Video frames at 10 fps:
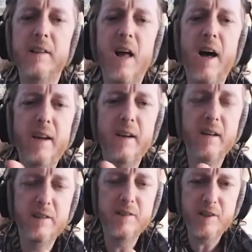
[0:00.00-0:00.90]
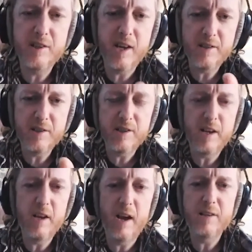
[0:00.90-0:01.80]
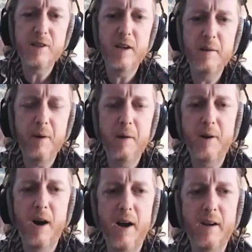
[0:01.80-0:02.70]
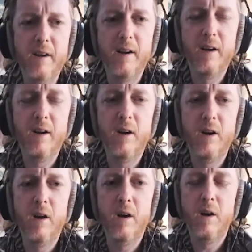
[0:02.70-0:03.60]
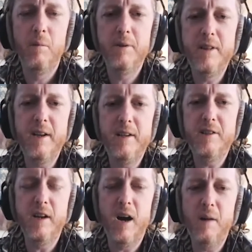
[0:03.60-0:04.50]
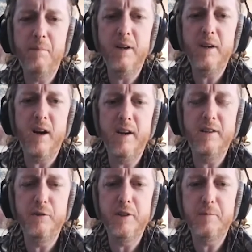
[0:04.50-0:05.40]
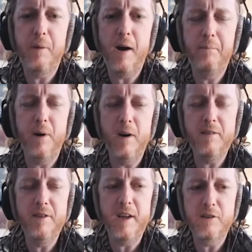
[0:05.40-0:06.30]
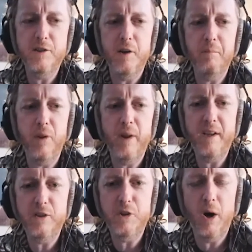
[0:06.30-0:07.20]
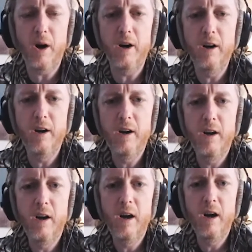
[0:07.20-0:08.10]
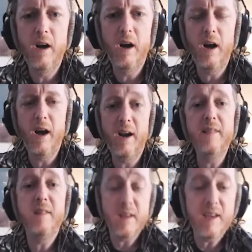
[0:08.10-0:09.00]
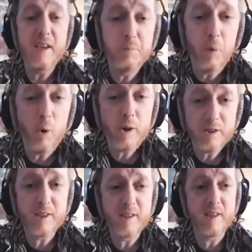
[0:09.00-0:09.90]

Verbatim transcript: had a lot of success as a hip hop guy but then he said, oh, I've got to kind of do this pop punk thing and start playing guitar. And I think he has more